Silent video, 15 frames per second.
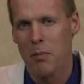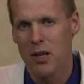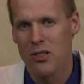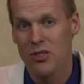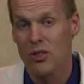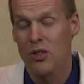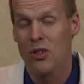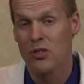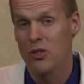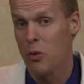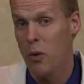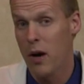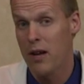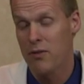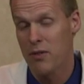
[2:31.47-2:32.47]
muscle goes
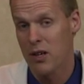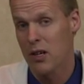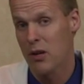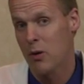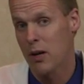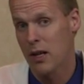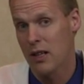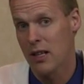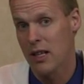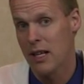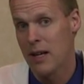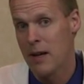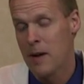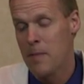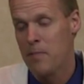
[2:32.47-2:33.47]
away very
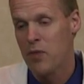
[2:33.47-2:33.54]
quickly.